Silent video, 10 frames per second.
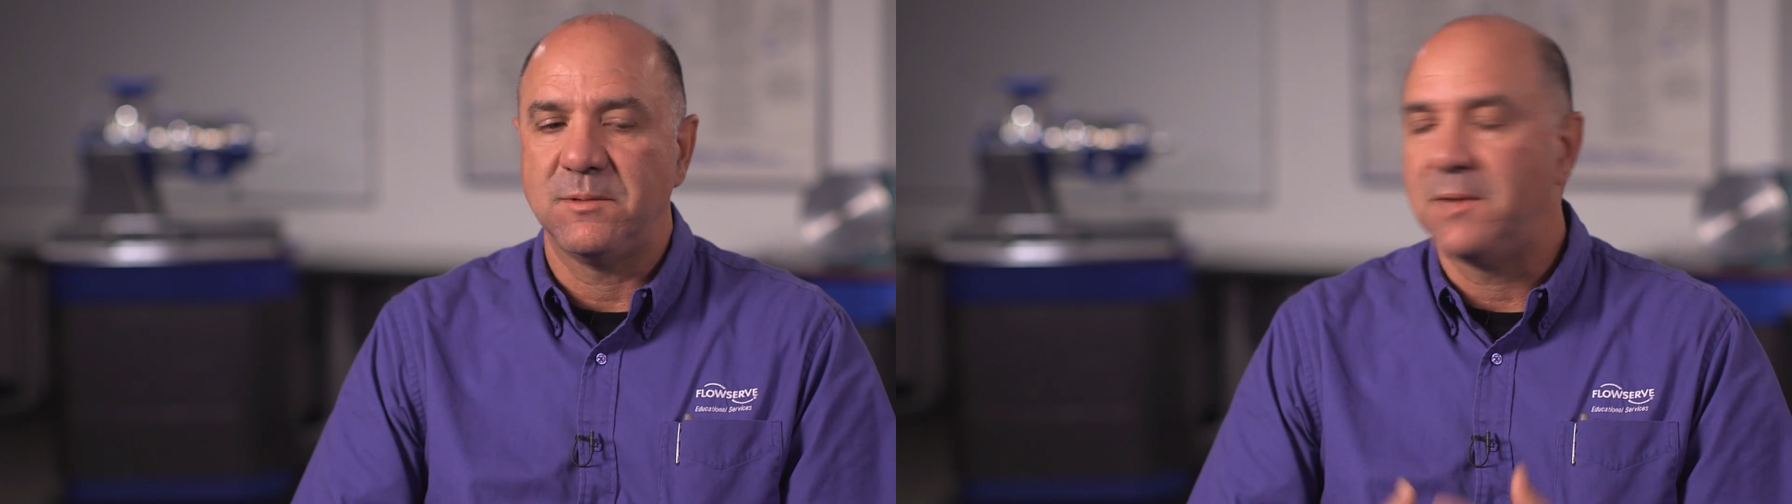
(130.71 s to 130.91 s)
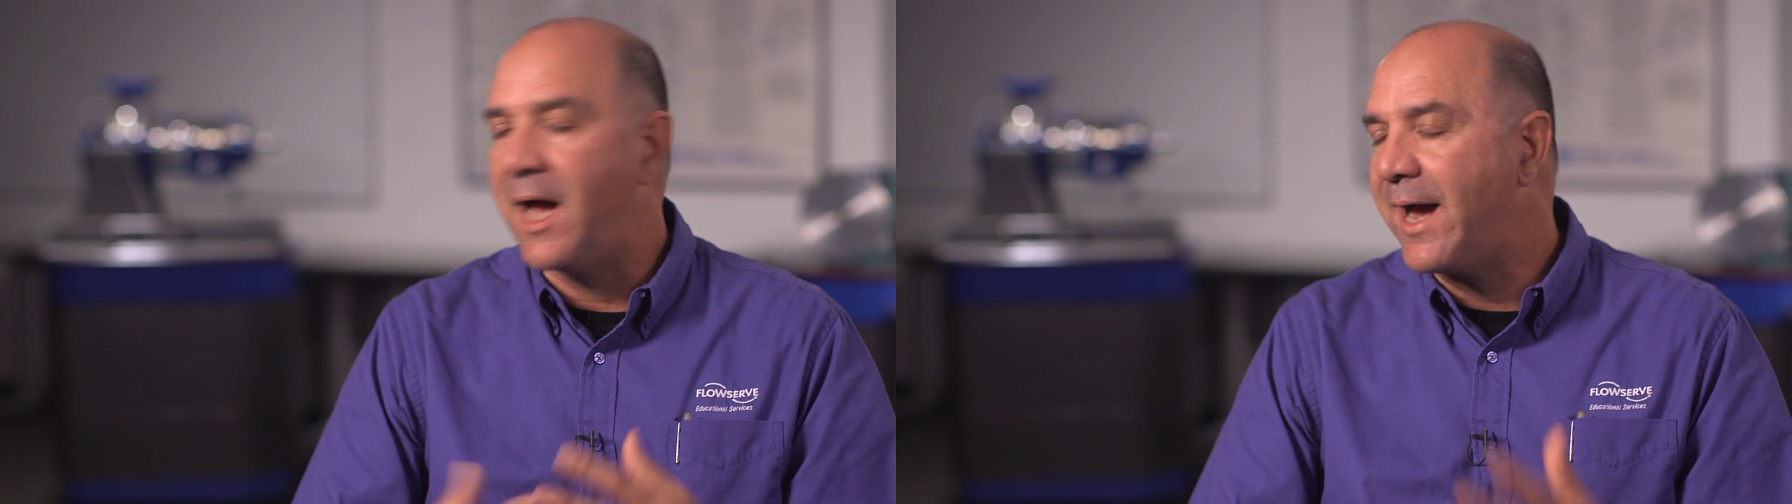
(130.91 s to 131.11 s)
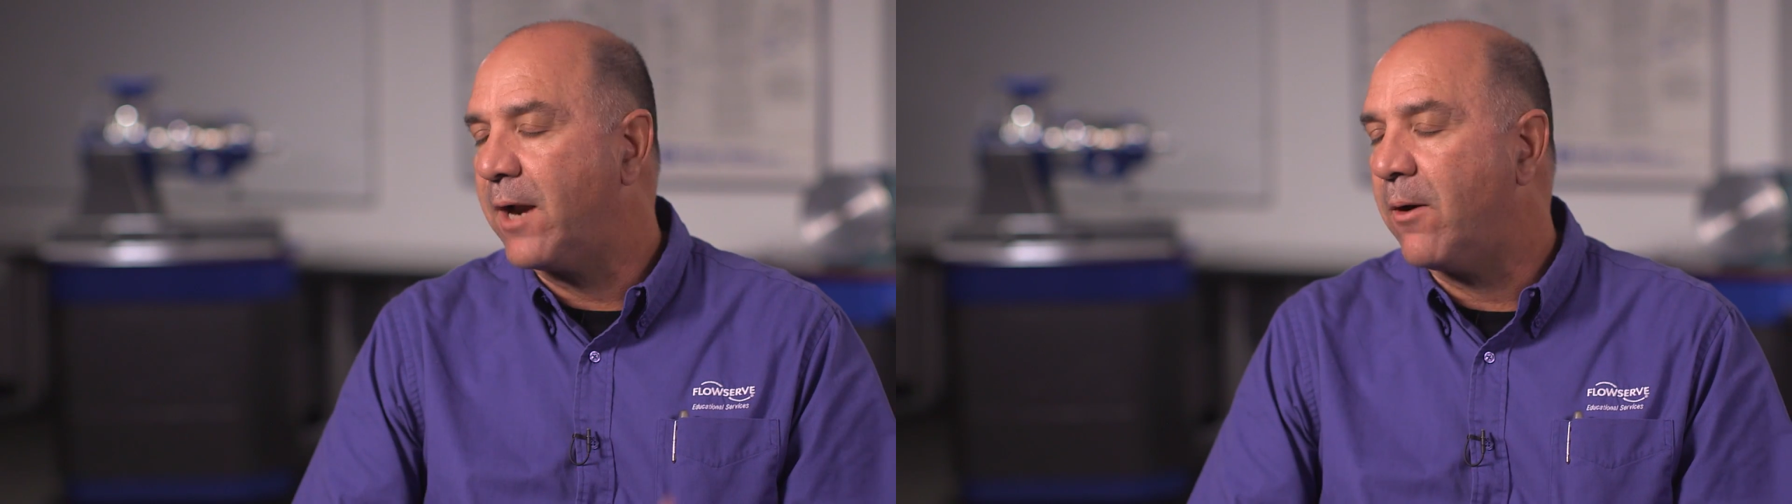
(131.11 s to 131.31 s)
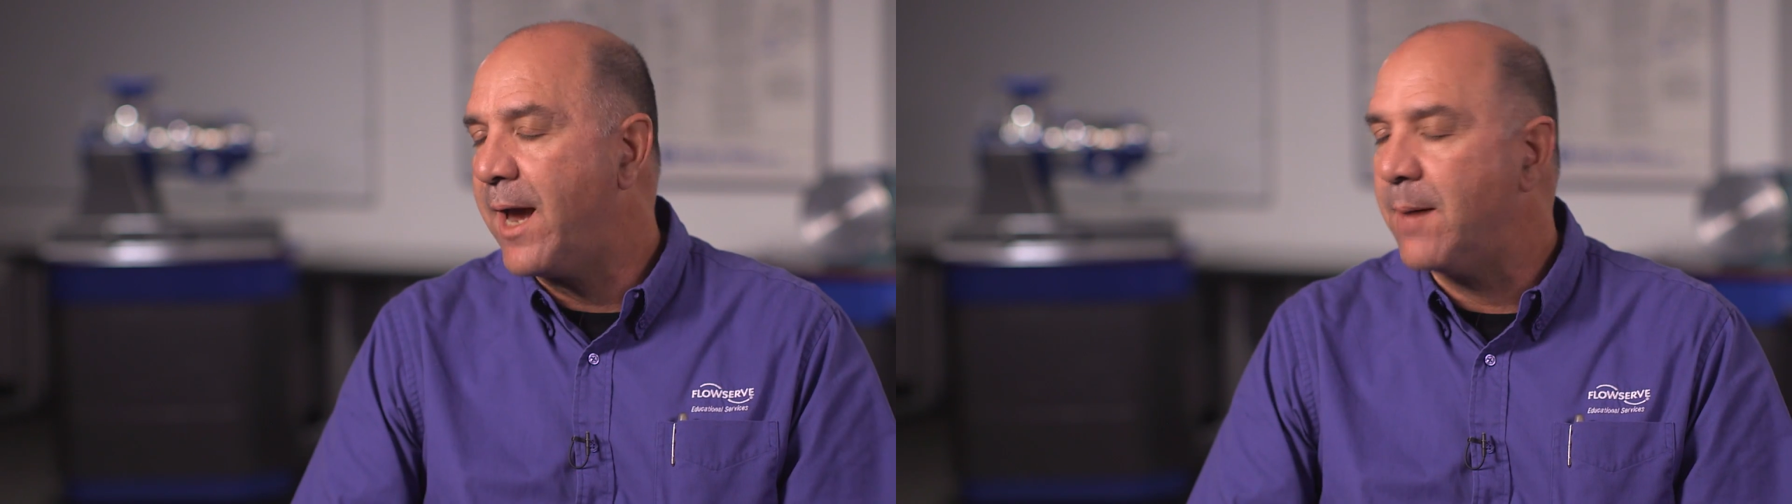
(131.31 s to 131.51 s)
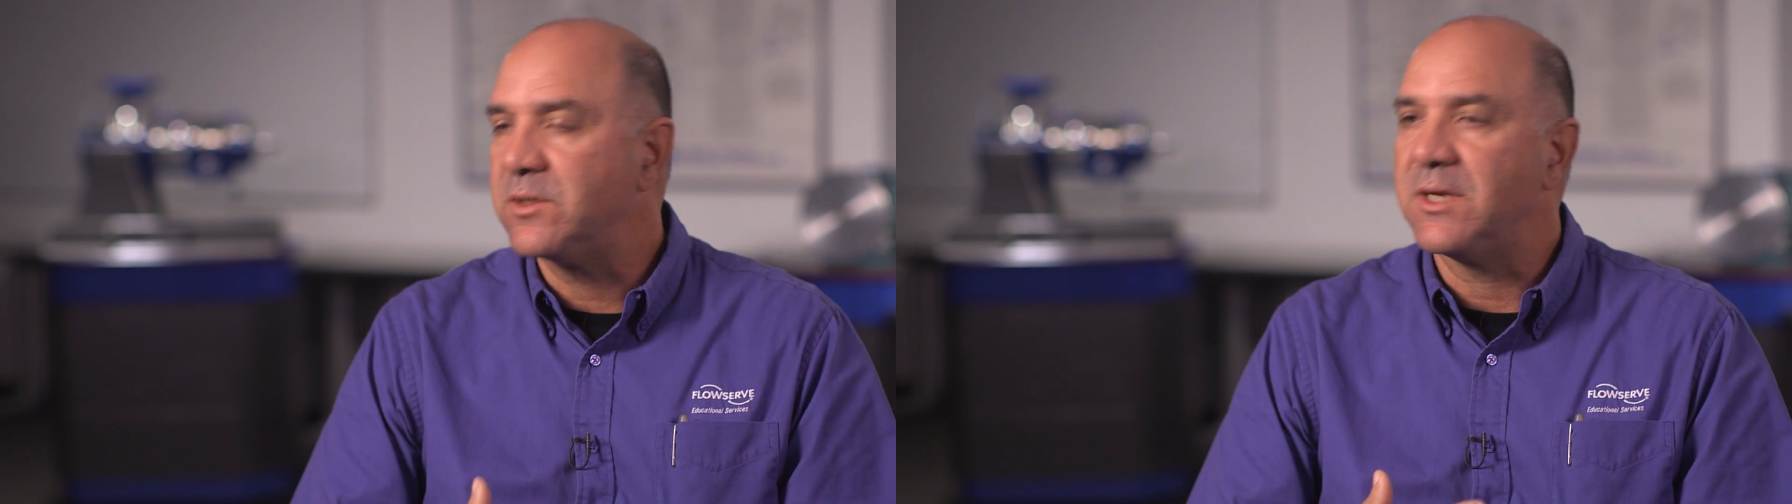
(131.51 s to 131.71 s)

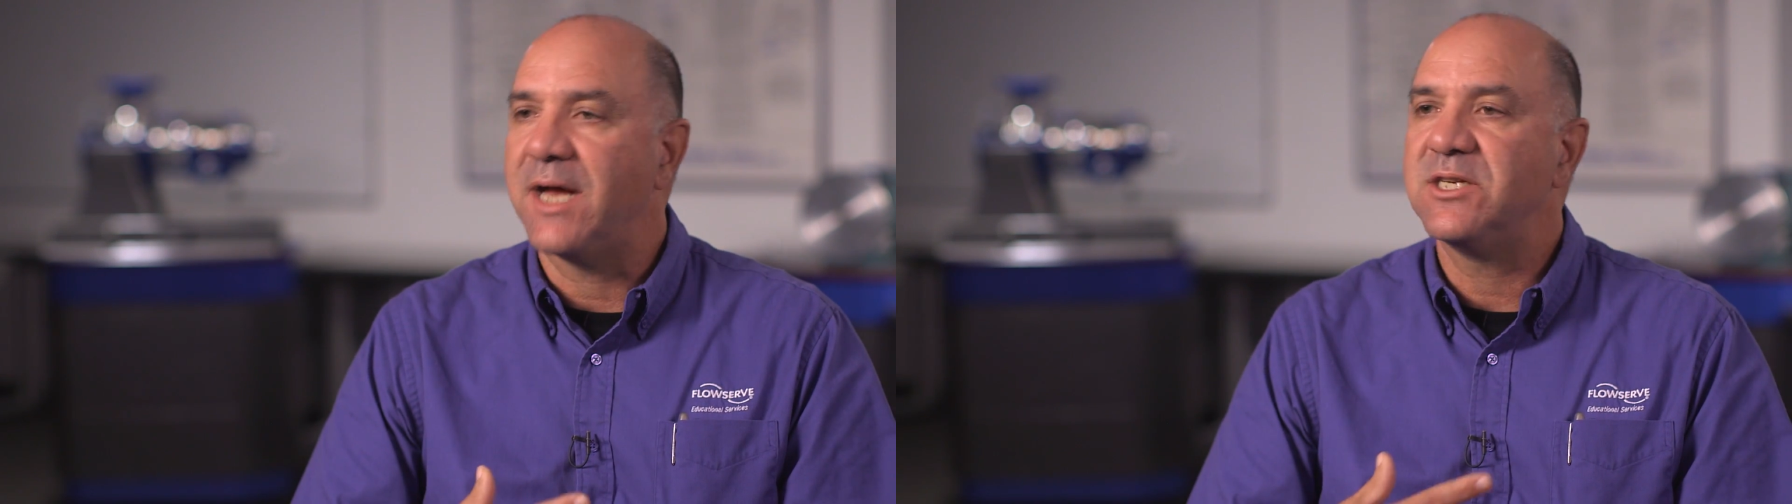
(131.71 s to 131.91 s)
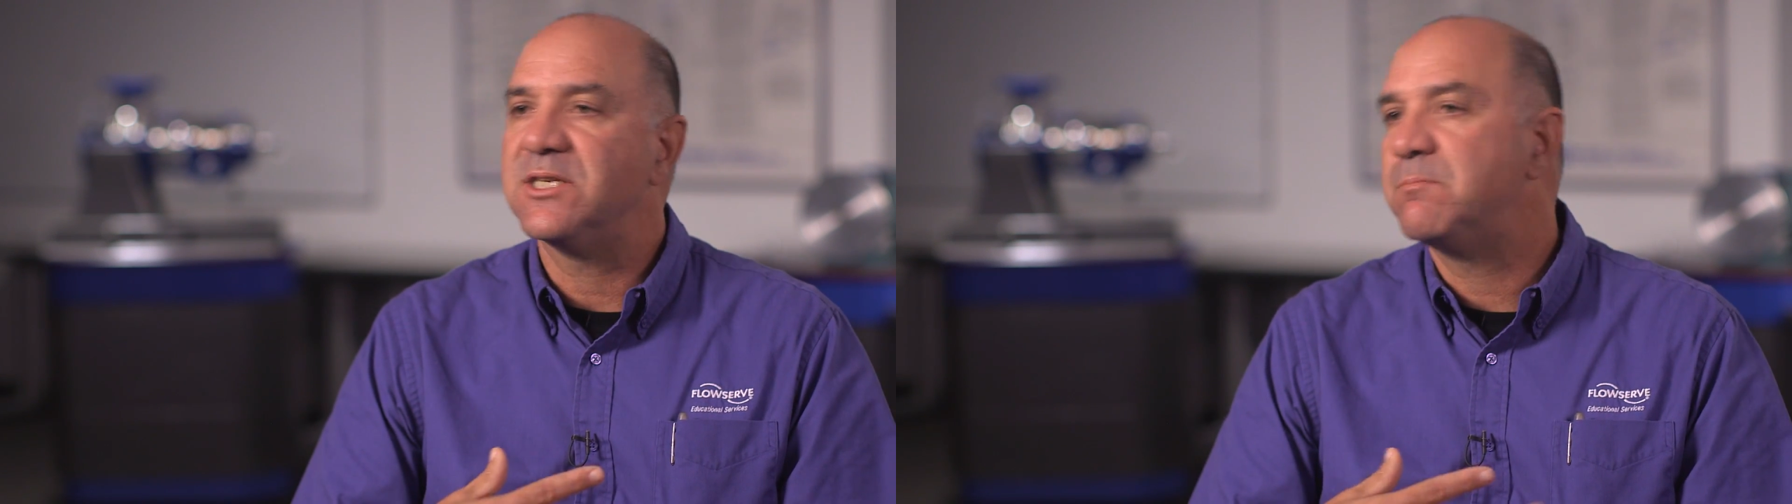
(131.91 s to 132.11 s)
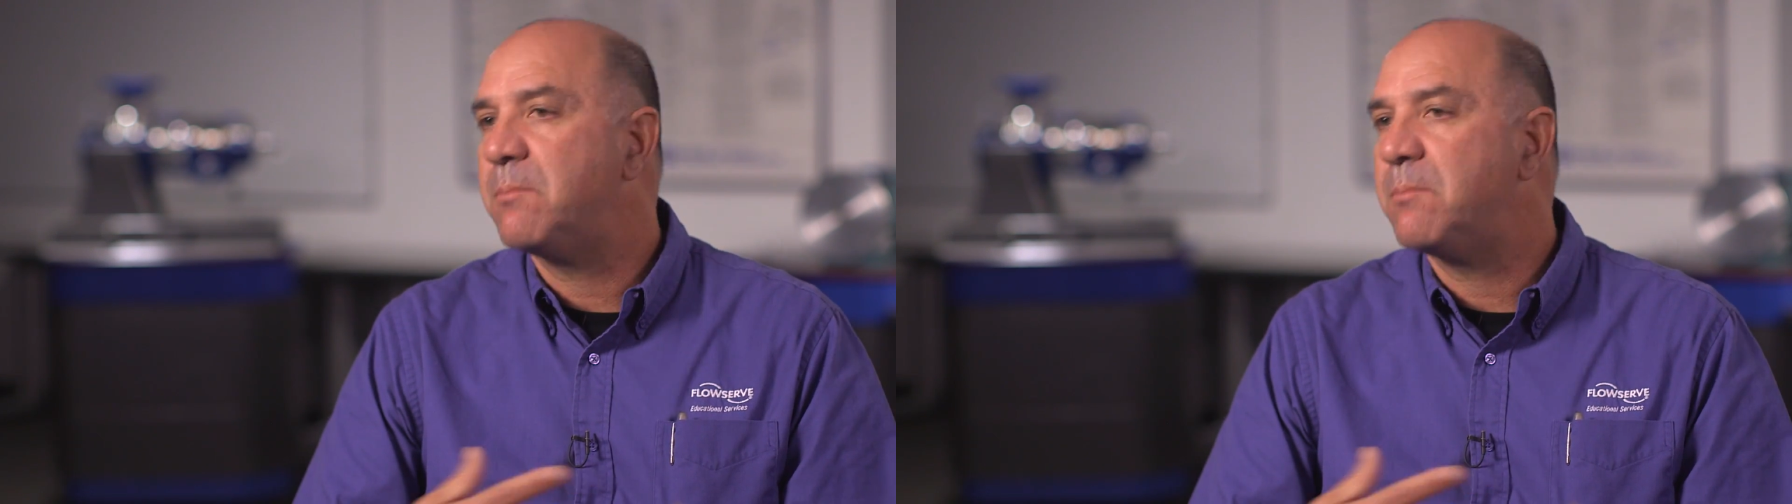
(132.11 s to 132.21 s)
diagrams, not just